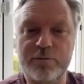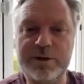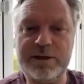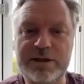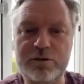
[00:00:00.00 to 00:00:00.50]

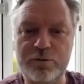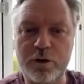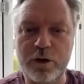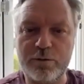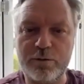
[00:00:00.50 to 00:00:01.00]
We need to
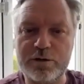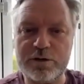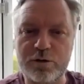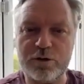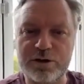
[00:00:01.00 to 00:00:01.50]
work with
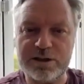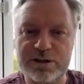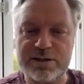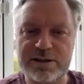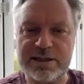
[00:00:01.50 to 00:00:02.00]
social
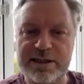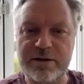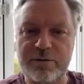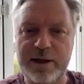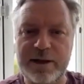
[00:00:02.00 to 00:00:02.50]
distancing in a
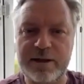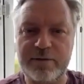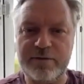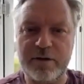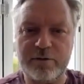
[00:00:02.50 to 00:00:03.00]
way that we've
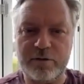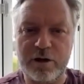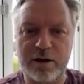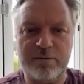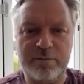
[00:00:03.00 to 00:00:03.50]
not
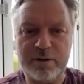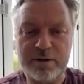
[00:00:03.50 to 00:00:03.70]
done